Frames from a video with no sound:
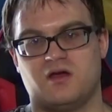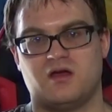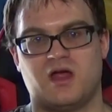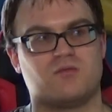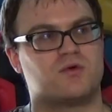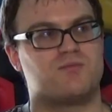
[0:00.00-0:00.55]

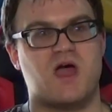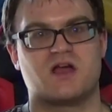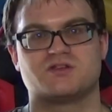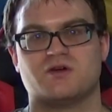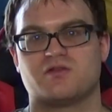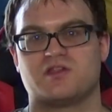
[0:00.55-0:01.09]
And with Mac
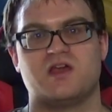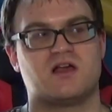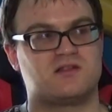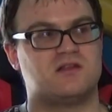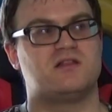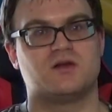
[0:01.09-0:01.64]
Jones,
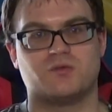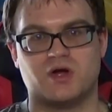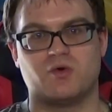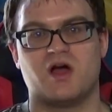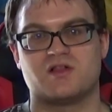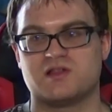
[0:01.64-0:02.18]
yes, he did
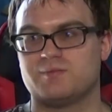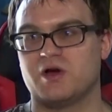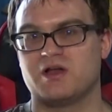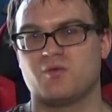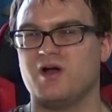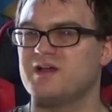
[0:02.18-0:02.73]
regress, but
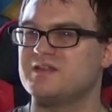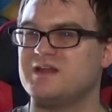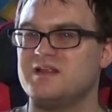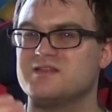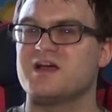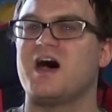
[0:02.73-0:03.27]
it wasn't
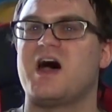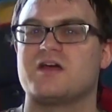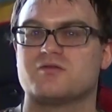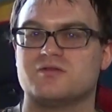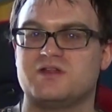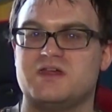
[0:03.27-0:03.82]

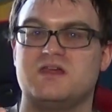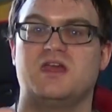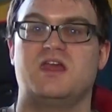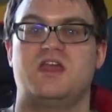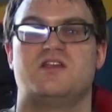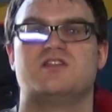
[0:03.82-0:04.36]
entirely
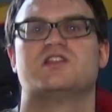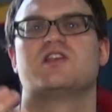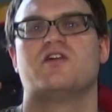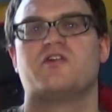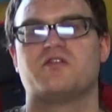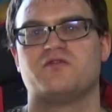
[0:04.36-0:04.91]
his
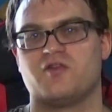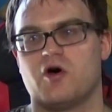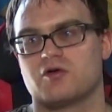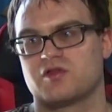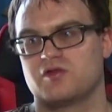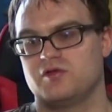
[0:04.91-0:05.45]

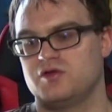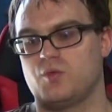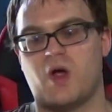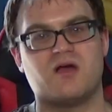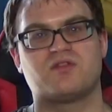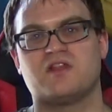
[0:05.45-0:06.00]
fault. You
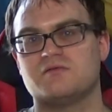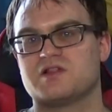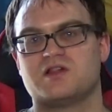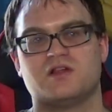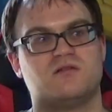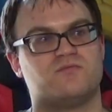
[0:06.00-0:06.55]
have
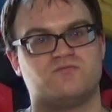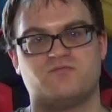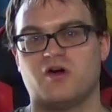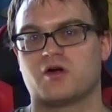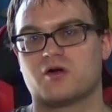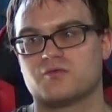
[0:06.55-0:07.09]
Stevenson,
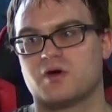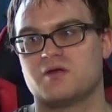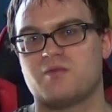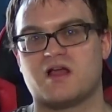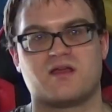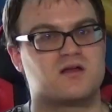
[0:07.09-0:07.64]
very good running
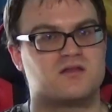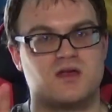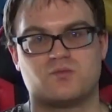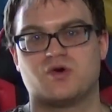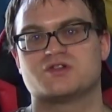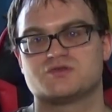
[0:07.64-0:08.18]
back that can take
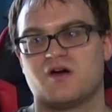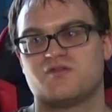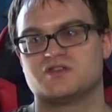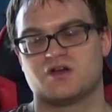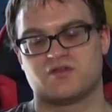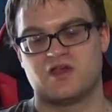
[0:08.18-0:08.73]
pressure off of
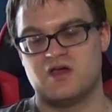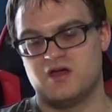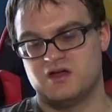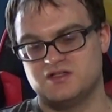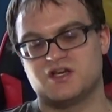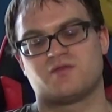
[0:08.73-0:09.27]
Jones.
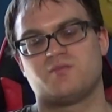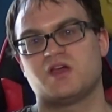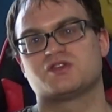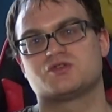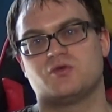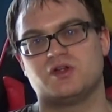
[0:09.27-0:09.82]
Just make
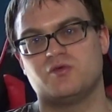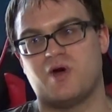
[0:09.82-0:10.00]
sure you